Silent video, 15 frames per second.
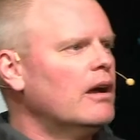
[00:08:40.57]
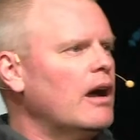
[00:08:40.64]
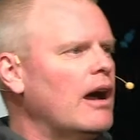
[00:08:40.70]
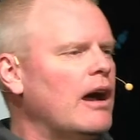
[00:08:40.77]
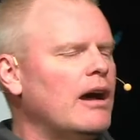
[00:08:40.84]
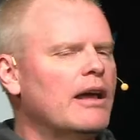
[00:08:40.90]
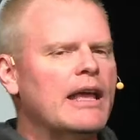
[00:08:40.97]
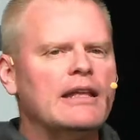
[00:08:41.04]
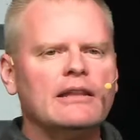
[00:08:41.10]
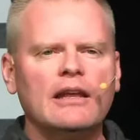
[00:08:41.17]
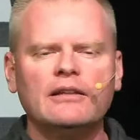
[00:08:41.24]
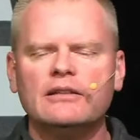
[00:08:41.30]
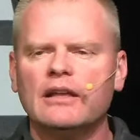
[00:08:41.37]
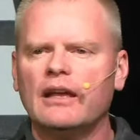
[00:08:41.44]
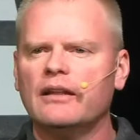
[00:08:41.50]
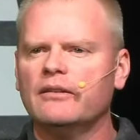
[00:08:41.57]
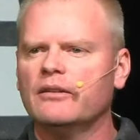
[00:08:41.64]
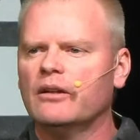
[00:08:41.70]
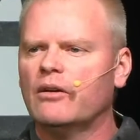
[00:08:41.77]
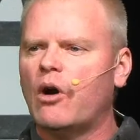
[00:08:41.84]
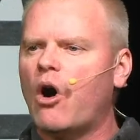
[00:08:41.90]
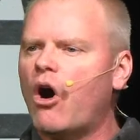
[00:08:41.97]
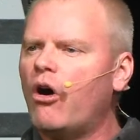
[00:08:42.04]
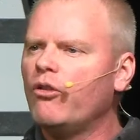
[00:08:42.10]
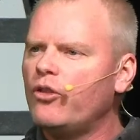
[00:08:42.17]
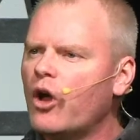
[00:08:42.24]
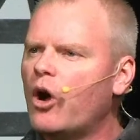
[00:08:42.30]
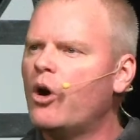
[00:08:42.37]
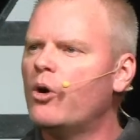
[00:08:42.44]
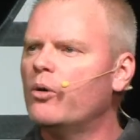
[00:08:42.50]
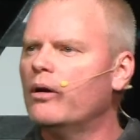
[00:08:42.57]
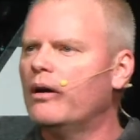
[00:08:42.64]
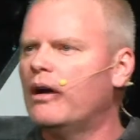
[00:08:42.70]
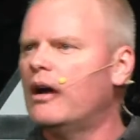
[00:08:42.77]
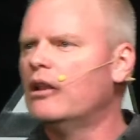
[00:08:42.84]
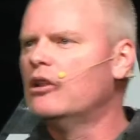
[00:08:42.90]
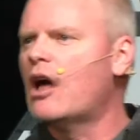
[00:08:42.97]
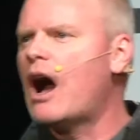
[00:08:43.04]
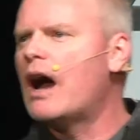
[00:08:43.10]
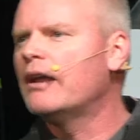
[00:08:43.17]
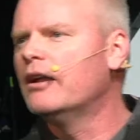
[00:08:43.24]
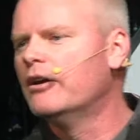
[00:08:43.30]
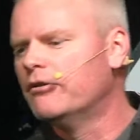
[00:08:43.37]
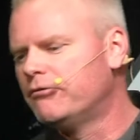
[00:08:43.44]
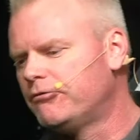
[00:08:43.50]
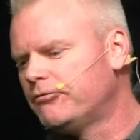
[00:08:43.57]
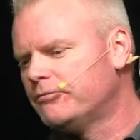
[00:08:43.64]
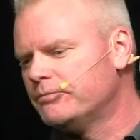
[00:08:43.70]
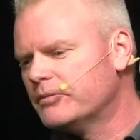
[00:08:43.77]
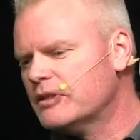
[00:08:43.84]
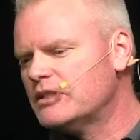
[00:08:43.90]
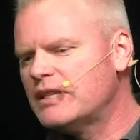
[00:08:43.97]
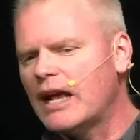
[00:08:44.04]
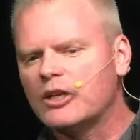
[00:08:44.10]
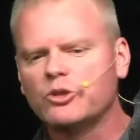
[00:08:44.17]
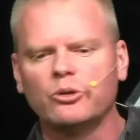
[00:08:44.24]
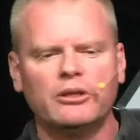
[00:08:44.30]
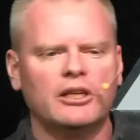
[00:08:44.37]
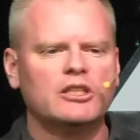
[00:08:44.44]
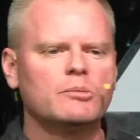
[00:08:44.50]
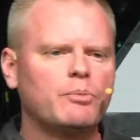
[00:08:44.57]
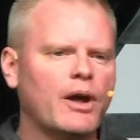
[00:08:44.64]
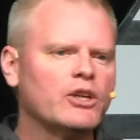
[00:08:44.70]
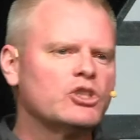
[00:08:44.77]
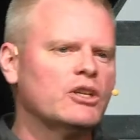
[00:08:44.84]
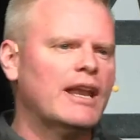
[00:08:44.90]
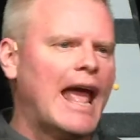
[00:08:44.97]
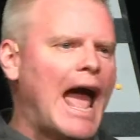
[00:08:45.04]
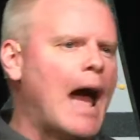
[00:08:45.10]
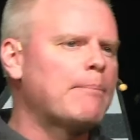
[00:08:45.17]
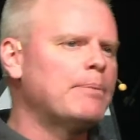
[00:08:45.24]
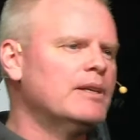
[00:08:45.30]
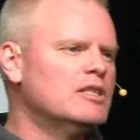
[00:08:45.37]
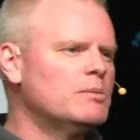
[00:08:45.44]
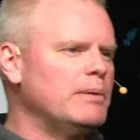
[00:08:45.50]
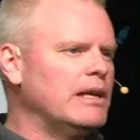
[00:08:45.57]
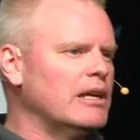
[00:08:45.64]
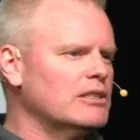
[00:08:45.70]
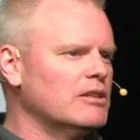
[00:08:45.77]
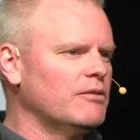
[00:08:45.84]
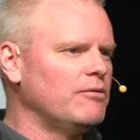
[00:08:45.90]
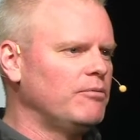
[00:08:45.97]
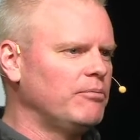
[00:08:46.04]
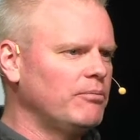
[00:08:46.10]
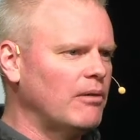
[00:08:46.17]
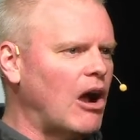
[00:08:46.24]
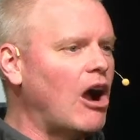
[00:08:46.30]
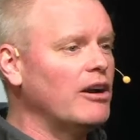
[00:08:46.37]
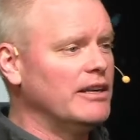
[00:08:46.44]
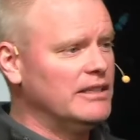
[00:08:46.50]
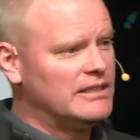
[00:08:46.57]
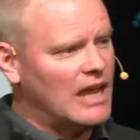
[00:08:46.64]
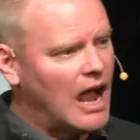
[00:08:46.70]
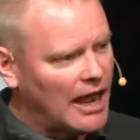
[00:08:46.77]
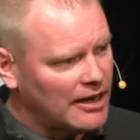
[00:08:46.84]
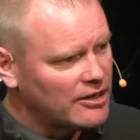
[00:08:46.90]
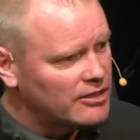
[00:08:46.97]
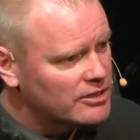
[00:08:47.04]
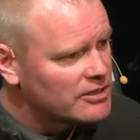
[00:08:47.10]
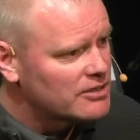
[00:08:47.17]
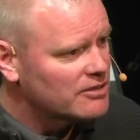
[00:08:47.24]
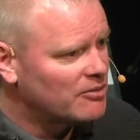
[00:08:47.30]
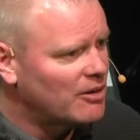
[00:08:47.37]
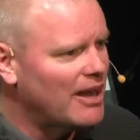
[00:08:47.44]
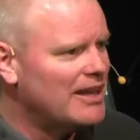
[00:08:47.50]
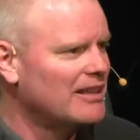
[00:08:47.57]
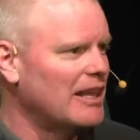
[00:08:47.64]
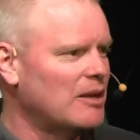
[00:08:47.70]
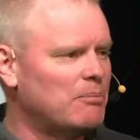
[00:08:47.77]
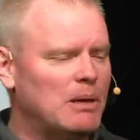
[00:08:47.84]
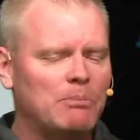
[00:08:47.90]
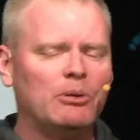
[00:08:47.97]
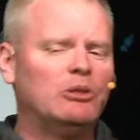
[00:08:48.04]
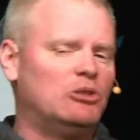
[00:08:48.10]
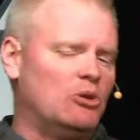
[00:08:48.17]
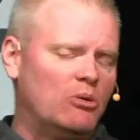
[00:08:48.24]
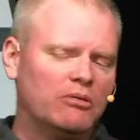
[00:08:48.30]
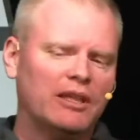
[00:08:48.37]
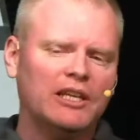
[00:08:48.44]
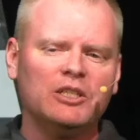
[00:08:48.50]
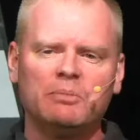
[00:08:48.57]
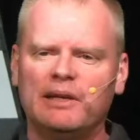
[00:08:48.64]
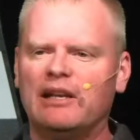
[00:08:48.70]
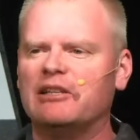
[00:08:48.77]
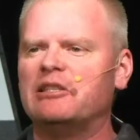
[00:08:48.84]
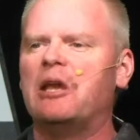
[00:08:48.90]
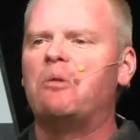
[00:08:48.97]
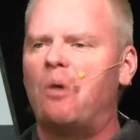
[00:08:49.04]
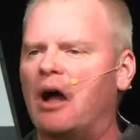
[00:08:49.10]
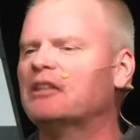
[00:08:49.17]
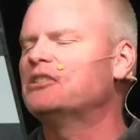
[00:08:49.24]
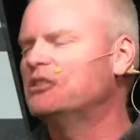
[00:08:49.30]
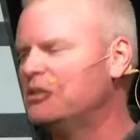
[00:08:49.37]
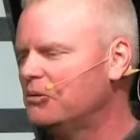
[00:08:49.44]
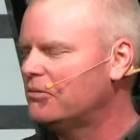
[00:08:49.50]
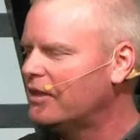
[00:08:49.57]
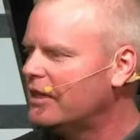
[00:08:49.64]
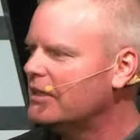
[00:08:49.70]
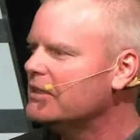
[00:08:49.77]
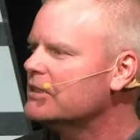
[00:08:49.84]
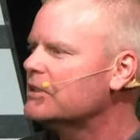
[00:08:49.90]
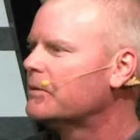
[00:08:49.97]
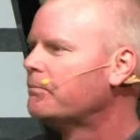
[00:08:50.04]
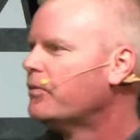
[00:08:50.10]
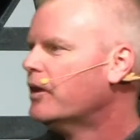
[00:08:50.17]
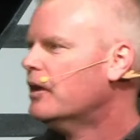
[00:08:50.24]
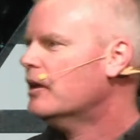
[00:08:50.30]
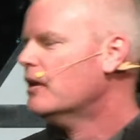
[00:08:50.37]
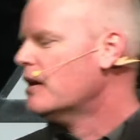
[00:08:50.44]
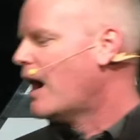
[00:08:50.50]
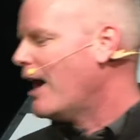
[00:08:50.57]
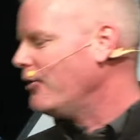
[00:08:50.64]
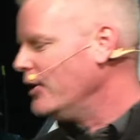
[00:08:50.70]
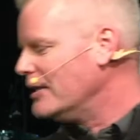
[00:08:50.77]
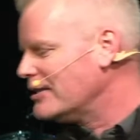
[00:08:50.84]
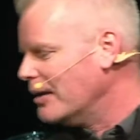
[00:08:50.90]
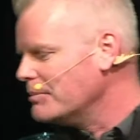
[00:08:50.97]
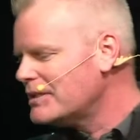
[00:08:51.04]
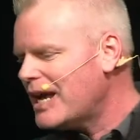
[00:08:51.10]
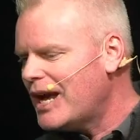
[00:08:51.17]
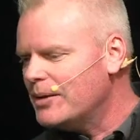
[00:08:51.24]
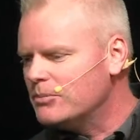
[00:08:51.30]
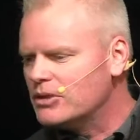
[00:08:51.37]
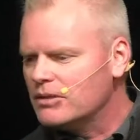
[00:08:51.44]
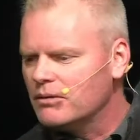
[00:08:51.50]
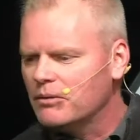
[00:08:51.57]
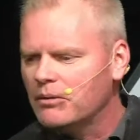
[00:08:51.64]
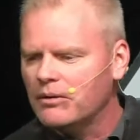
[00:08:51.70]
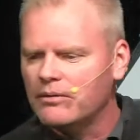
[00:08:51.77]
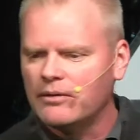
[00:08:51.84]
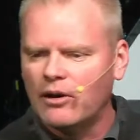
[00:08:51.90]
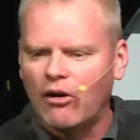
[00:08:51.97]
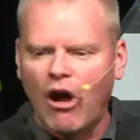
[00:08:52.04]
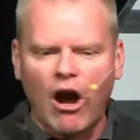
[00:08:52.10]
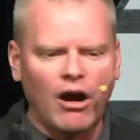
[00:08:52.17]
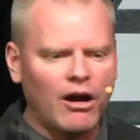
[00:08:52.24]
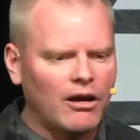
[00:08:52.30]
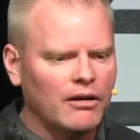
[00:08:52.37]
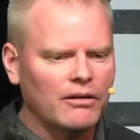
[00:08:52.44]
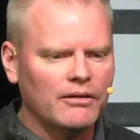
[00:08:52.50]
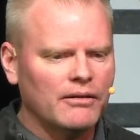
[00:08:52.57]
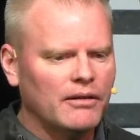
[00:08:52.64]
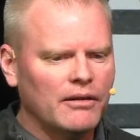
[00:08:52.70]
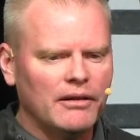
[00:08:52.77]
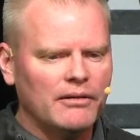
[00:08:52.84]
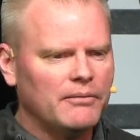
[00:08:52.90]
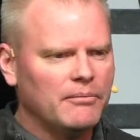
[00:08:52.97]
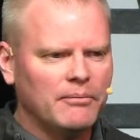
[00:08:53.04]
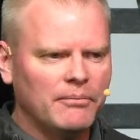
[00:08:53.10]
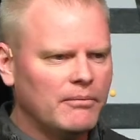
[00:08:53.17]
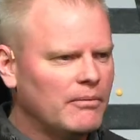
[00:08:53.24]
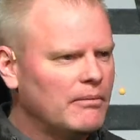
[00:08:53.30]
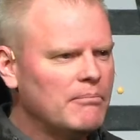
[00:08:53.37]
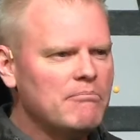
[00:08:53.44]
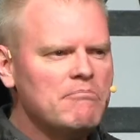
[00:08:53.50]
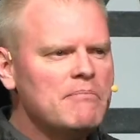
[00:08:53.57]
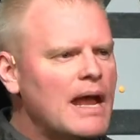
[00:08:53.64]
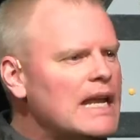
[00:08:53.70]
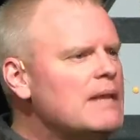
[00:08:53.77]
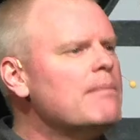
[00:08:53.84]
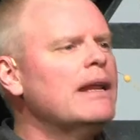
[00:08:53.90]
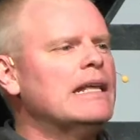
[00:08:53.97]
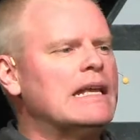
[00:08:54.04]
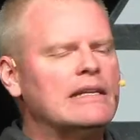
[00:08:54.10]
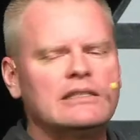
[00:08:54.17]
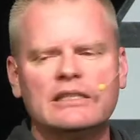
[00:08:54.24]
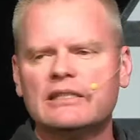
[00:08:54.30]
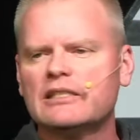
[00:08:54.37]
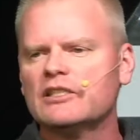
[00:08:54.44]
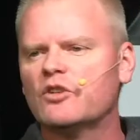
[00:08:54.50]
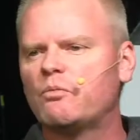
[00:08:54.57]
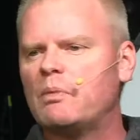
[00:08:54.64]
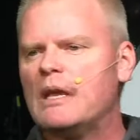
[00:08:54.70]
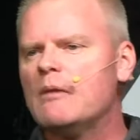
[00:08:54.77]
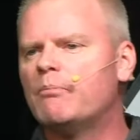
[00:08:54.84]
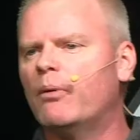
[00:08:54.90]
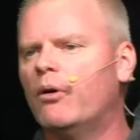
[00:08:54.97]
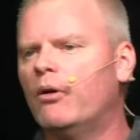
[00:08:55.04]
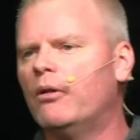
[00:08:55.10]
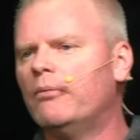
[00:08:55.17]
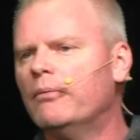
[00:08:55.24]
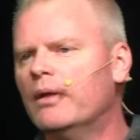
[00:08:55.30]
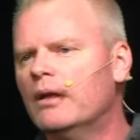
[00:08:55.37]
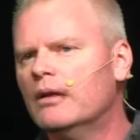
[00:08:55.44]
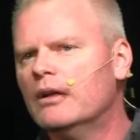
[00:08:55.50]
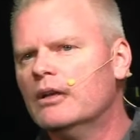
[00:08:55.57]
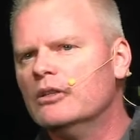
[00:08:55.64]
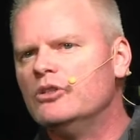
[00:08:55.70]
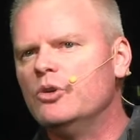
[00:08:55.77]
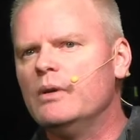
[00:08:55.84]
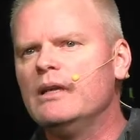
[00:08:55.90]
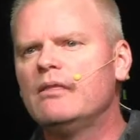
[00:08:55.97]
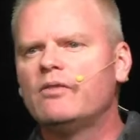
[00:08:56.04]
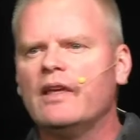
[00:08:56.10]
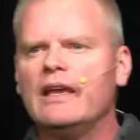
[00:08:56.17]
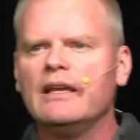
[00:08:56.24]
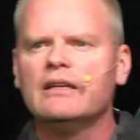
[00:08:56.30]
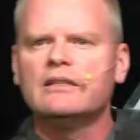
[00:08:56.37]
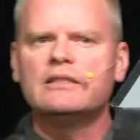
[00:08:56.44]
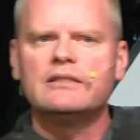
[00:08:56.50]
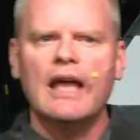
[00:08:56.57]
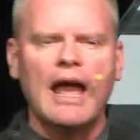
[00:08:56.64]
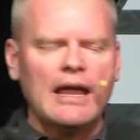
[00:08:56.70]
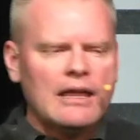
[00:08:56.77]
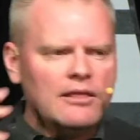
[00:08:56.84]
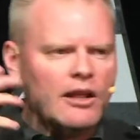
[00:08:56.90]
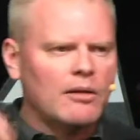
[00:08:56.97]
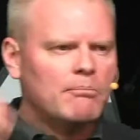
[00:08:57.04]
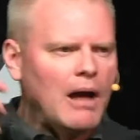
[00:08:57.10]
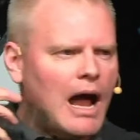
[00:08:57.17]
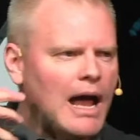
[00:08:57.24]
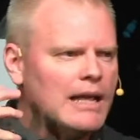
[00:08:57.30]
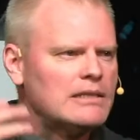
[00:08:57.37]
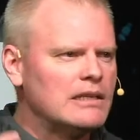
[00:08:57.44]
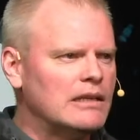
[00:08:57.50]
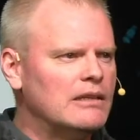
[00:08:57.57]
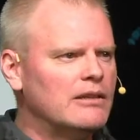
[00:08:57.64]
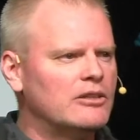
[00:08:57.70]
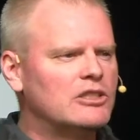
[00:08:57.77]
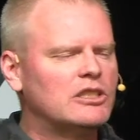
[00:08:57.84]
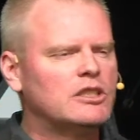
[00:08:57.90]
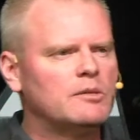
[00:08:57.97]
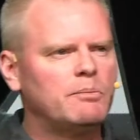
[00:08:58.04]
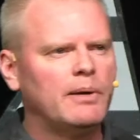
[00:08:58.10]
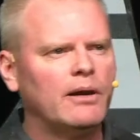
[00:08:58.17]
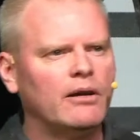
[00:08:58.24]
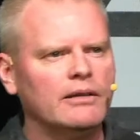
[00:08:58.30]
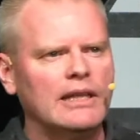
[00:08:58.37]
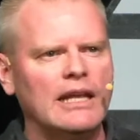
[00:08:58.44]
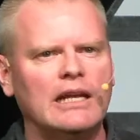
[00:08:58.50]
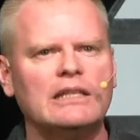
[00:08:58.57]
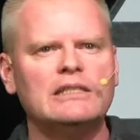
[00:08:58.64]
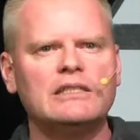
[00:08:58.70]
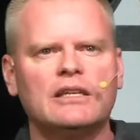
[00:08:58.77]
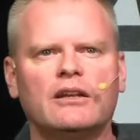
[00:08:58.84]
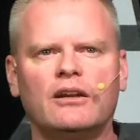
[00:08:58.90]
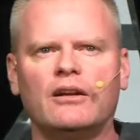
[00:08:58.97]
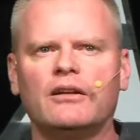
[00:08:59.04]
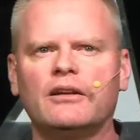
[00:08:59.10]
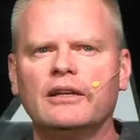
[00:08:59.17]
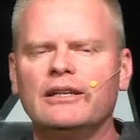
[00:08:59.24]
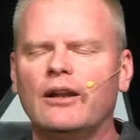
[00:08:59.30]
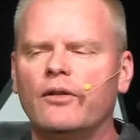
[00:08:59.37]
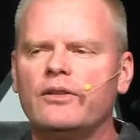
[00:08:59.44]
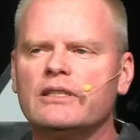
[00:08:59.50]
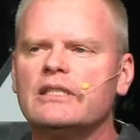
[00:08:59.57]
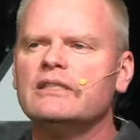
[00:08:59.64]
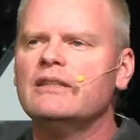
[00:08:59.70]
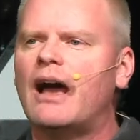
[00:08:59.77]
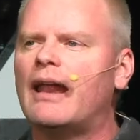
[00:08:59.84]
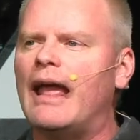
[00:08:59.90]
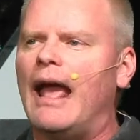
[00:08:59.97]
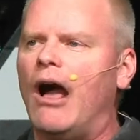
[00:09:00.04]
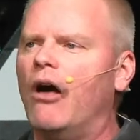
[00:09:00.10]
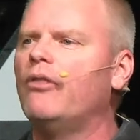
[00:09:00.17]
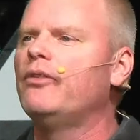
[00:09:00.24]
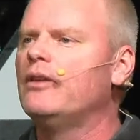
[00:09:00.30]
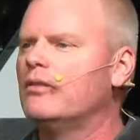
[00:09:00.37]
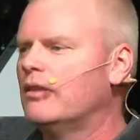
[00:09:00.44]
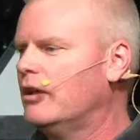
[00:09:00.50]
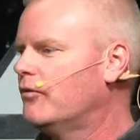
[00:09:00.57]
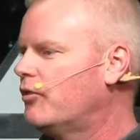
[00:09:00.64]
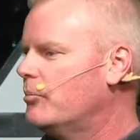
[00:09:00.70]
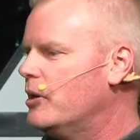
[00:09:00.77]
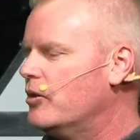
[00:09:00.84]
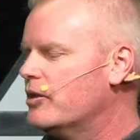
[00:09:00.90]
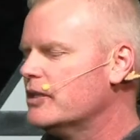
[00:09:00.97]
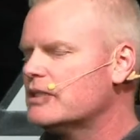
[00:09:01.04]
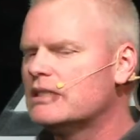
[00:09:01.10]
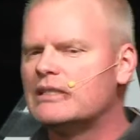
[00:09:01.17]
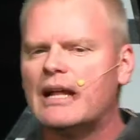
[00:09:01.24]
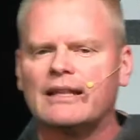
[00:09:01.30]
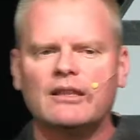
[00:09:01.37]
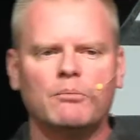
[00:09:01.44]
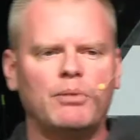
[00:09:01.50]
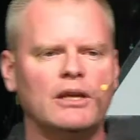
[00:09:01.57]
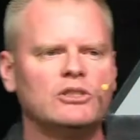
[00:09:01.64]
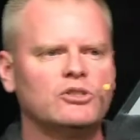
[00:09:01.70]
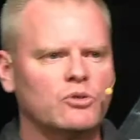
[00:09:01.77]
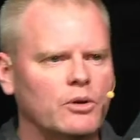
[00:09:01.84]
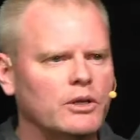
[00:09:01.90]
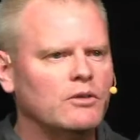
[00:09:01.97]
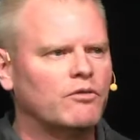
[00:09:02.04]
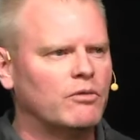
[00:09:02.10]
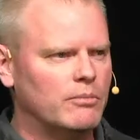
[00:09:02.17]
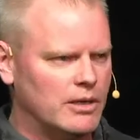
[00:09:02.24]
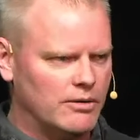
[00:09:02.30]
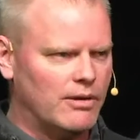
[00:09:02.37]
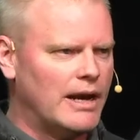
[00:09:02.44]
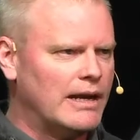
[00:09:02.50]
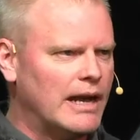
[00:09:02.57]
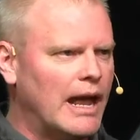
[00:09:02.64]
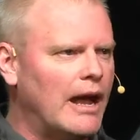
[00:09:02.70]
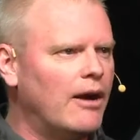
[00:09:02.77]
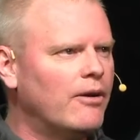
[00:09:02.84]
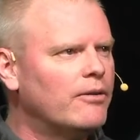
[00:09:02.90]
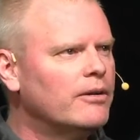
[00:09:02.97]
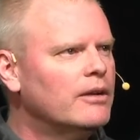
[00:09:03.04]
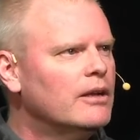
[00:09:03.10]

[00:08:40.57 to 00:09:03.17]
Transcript: Uh, and, and, and although a lot of sexual expression happens because of our desires, right? Like people do things because they want to do things. I think sometimes there are many, many instances of people doing things that in their minds and in their spirit they consider, you know, this is not a healthy thing for me or this is not the best choice for me right now.